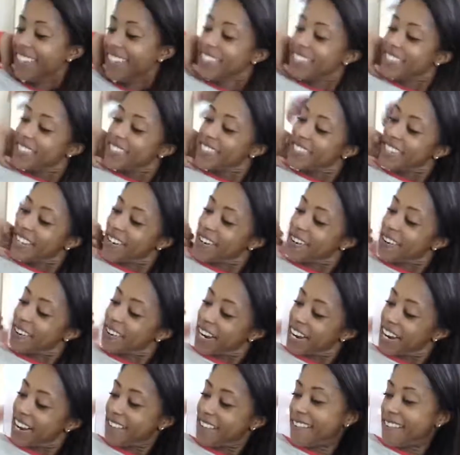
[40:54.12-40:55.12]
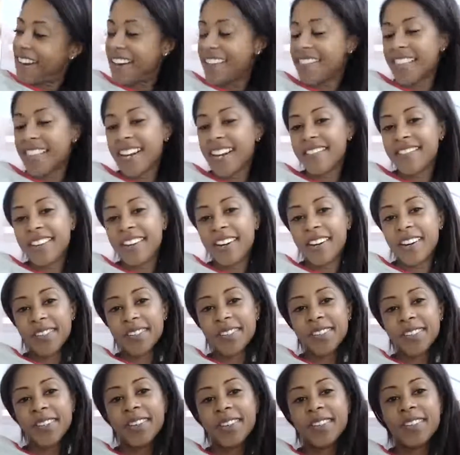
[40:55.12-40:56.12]
So, okay, well, I love
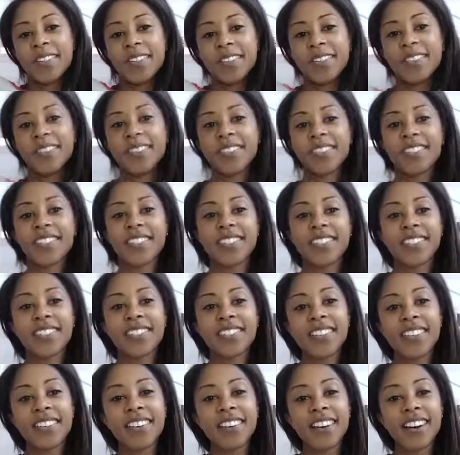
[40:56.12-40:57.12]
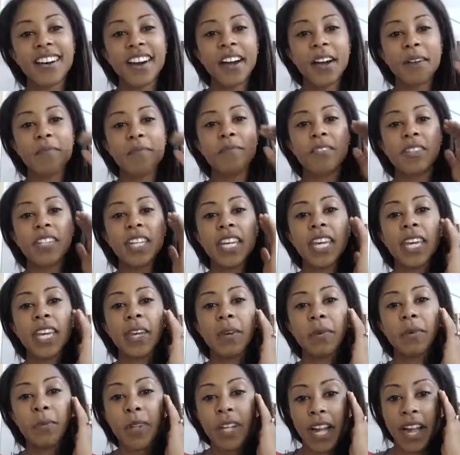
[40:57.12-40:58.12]
y'all's goals.
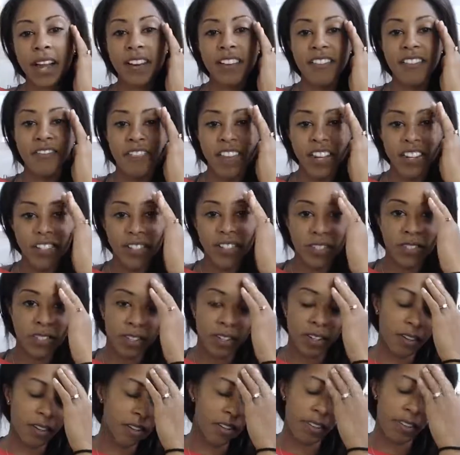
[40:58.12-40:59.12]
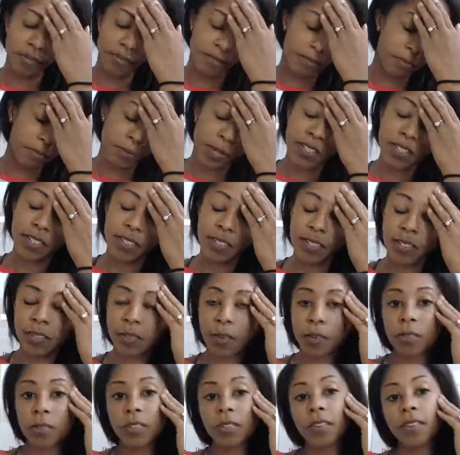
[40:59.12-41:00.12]
Dee, what kind of fitness or business
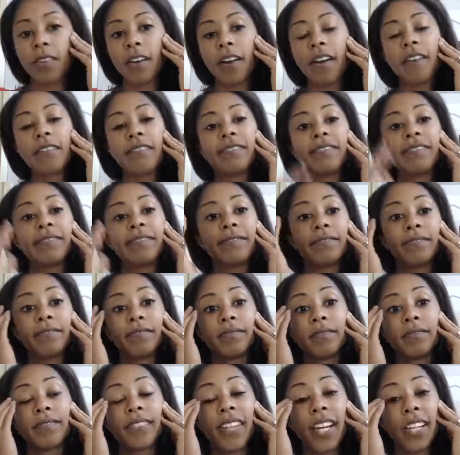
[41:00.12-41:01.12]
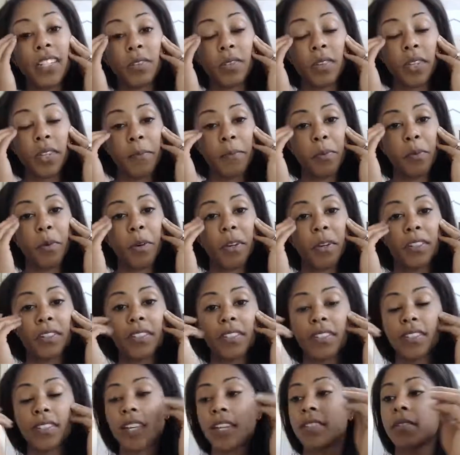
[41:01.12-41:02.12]
goals do you have? That's really important
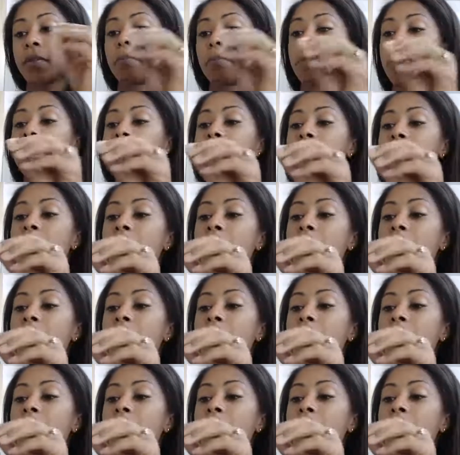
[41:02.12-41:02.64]
to set some business